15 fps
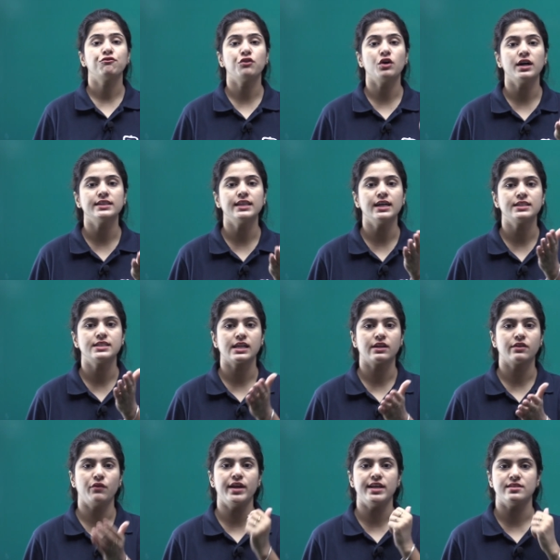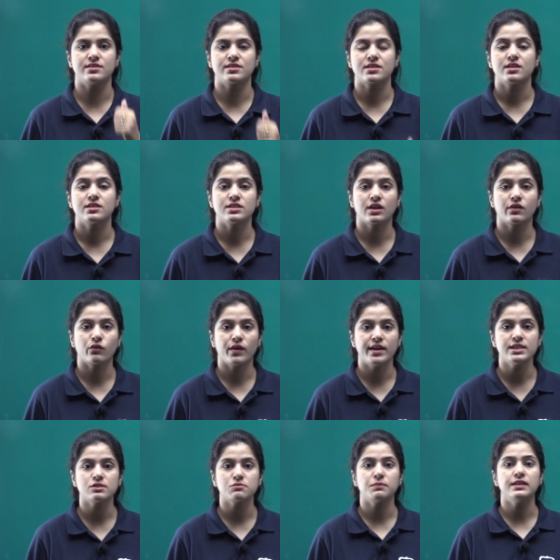further decreased.
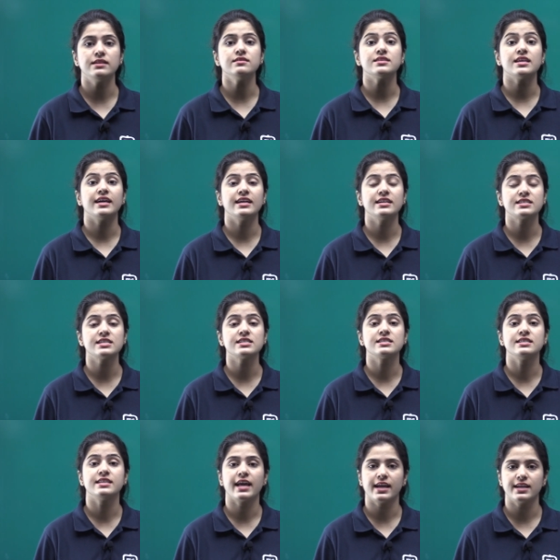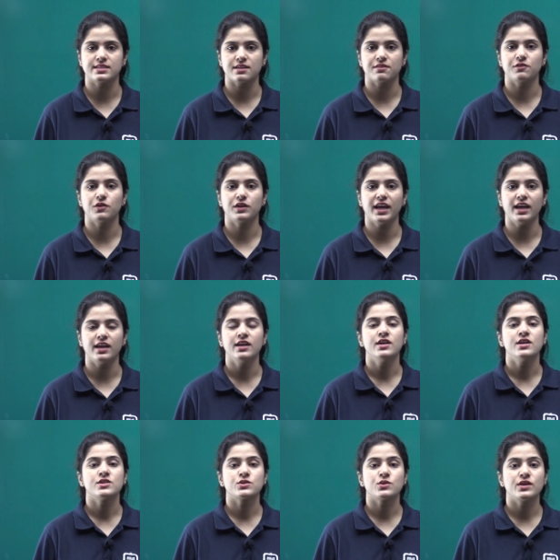Decreased means it is negative. Okay.
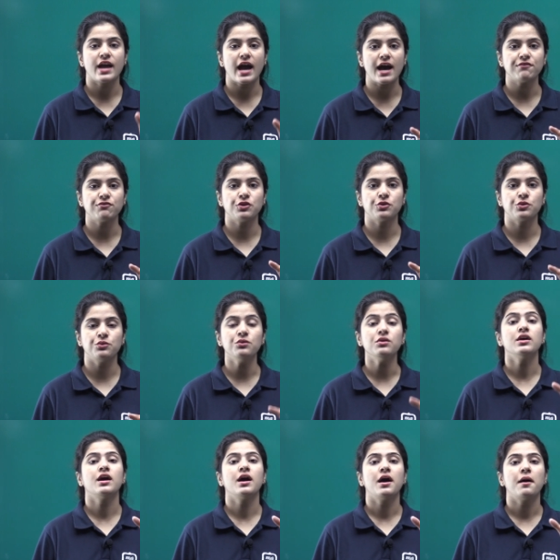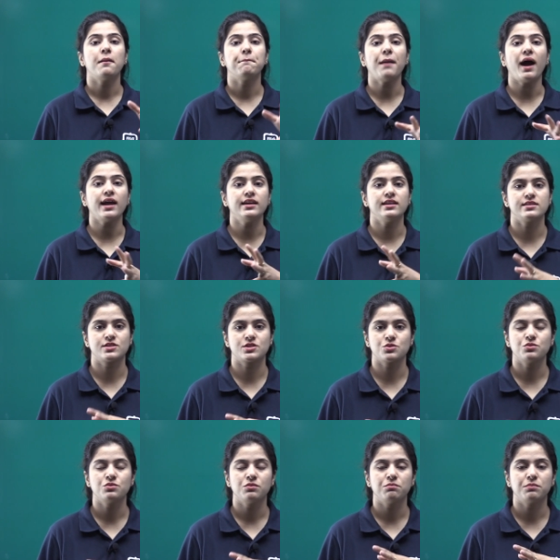So, you have to do minus
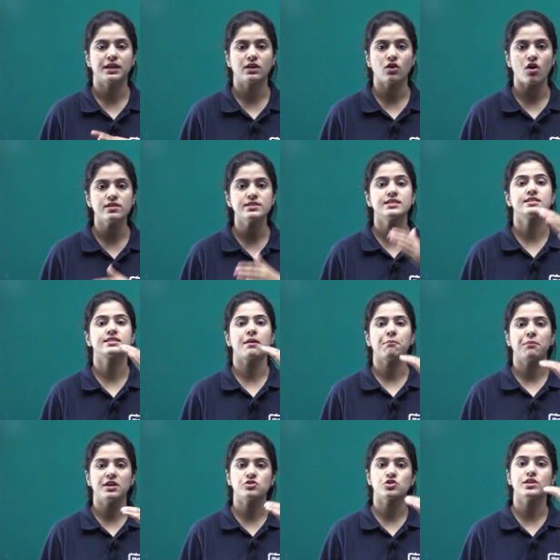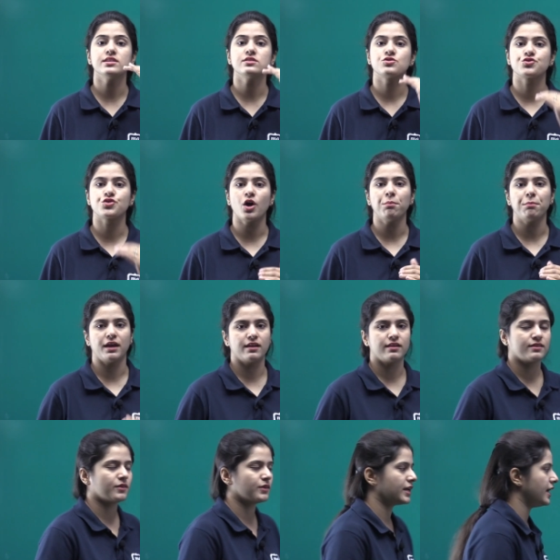2 because the temperature is dropping.
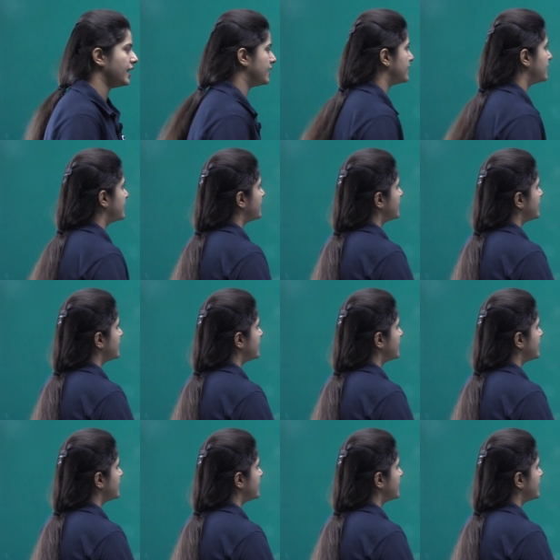Okay.